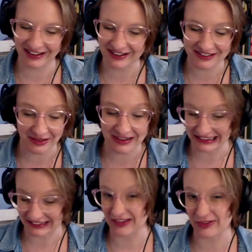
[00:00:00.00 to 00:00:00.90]
so
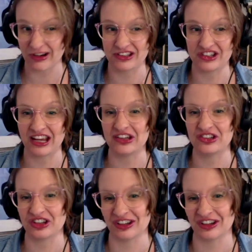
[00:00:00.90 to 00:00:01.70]
little differentiation.